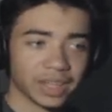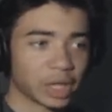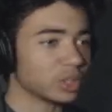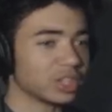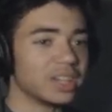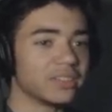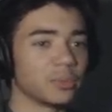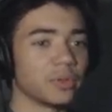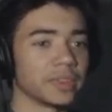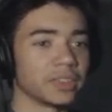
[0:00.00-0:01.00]
the ghosts aren't even
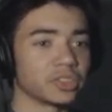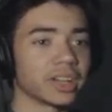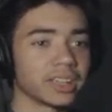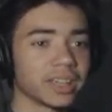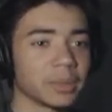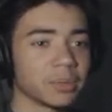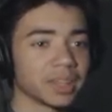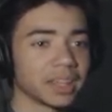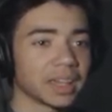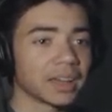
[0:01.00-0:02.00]
moving. They're trying to get me,
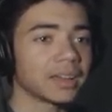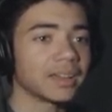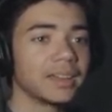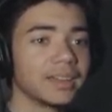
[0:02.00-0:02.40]
but they can't.